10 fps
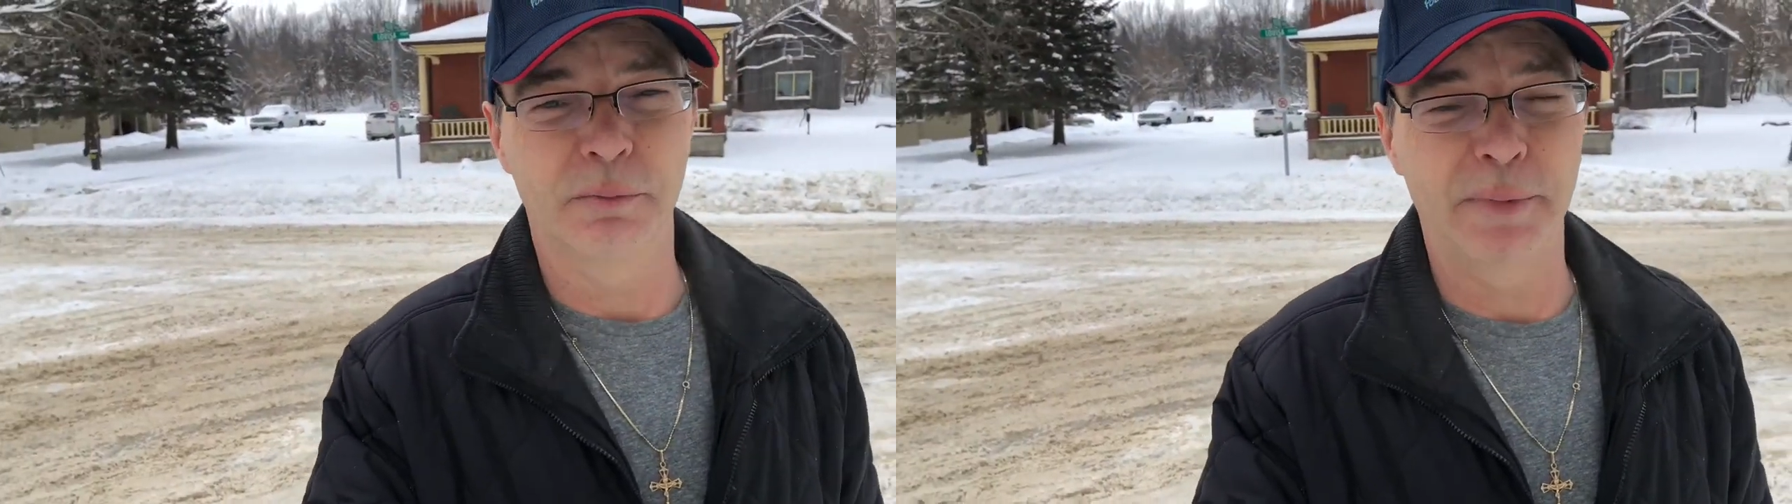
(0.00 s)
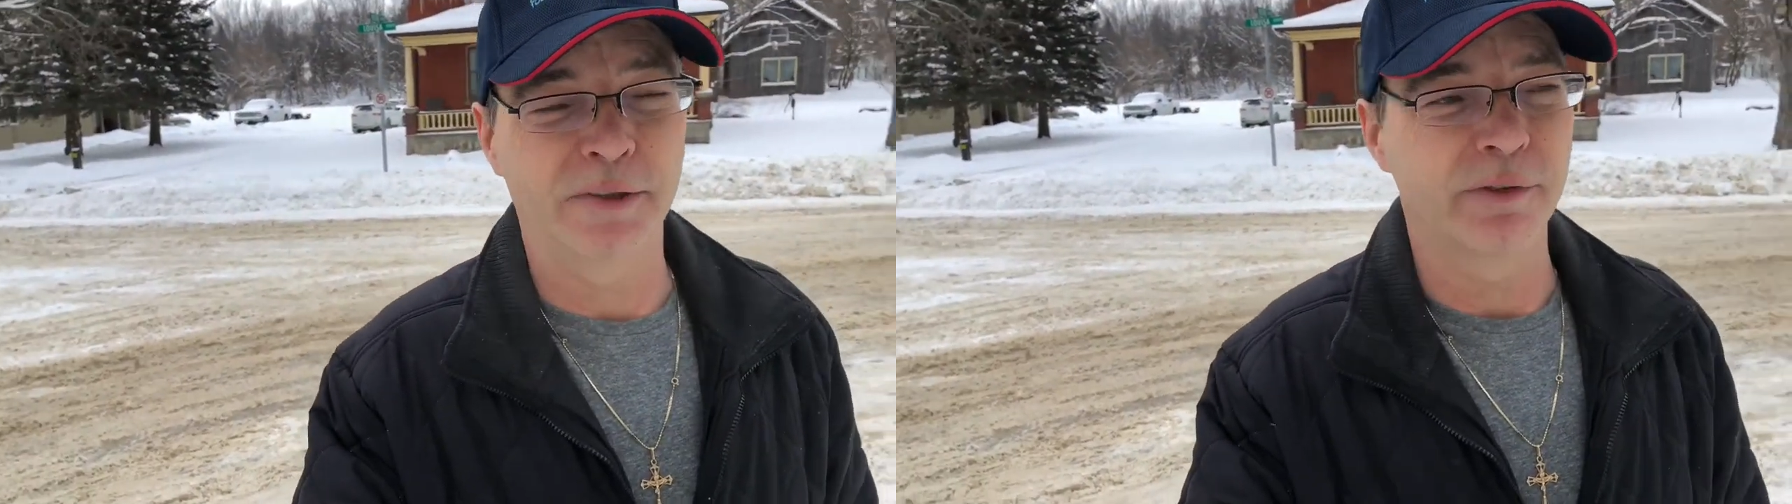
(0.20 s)

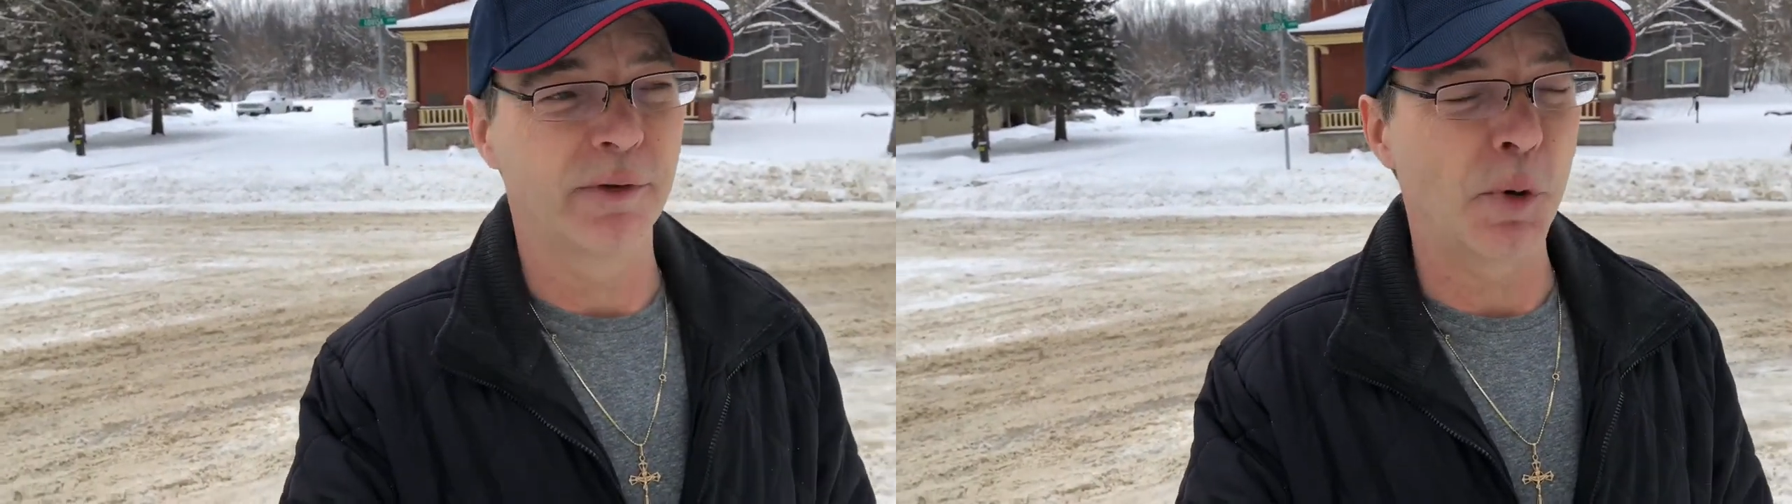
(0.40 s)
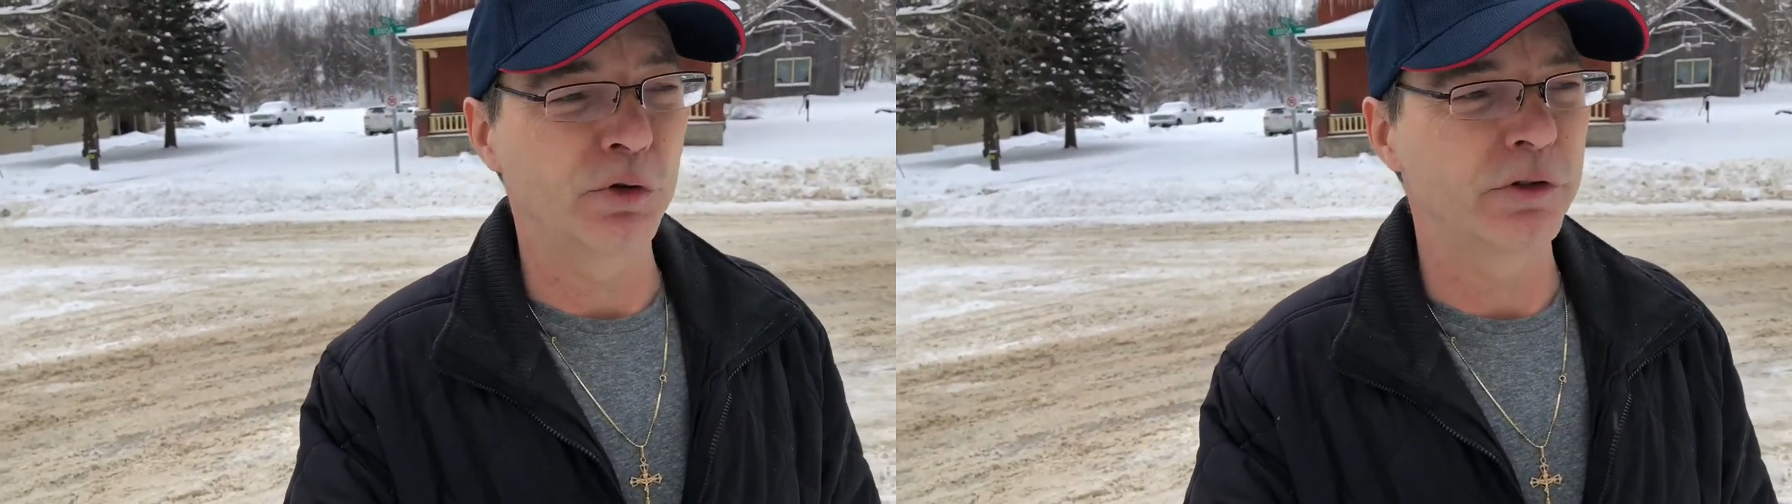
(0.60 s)
mix of
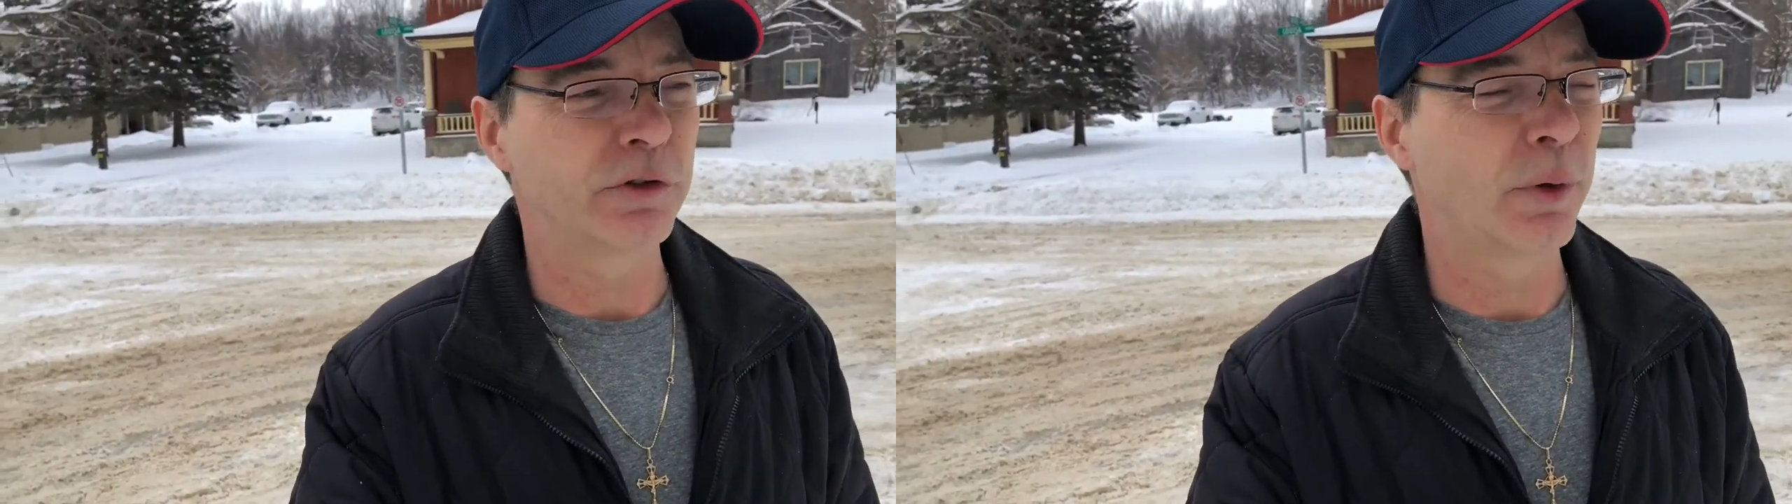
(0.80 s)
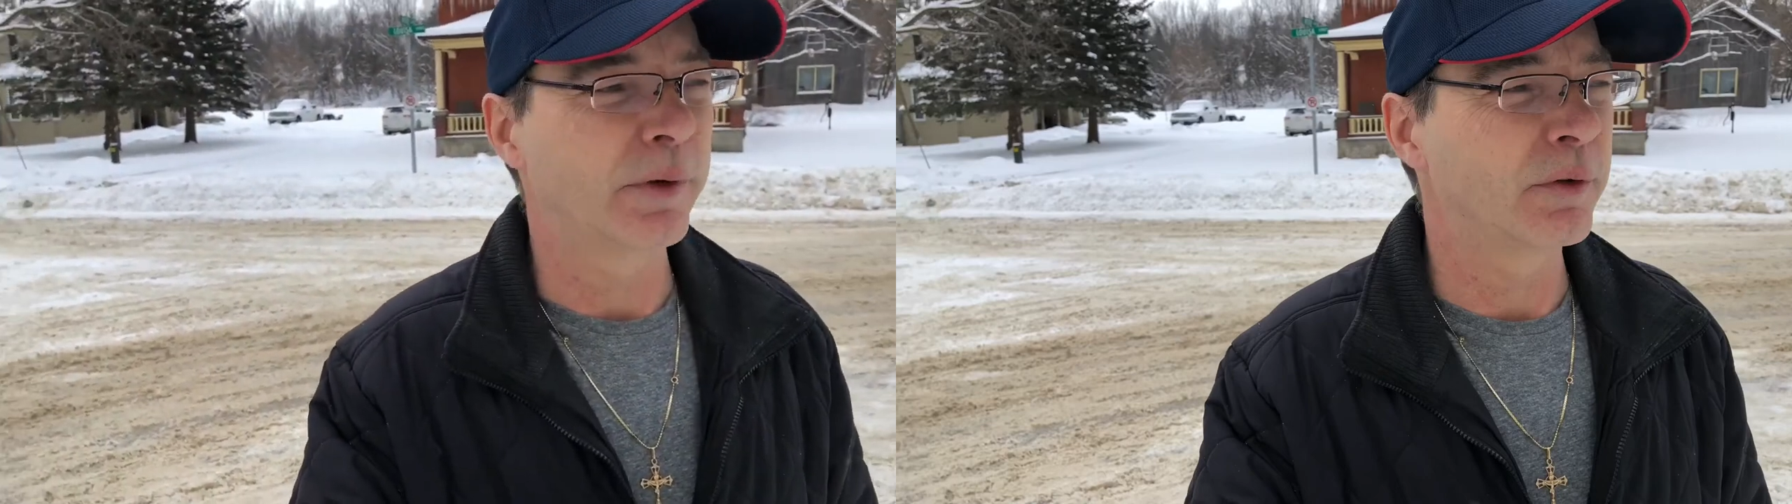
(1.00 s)
emotions
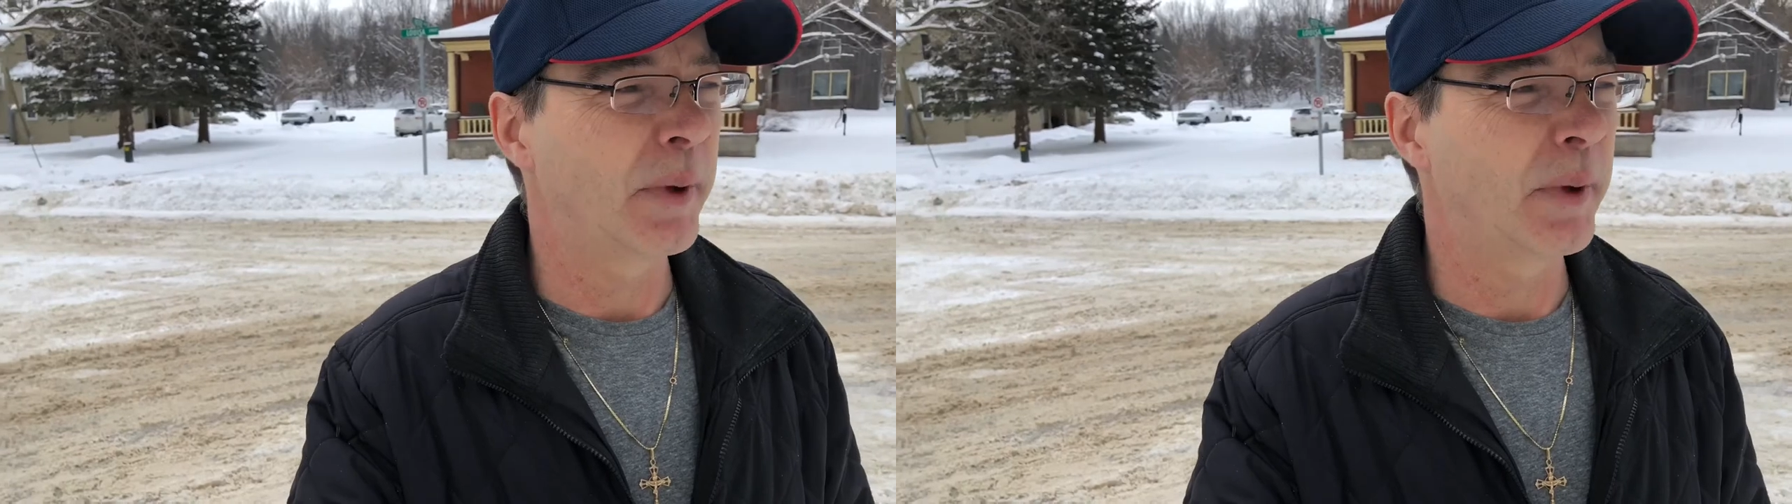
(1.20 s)
going through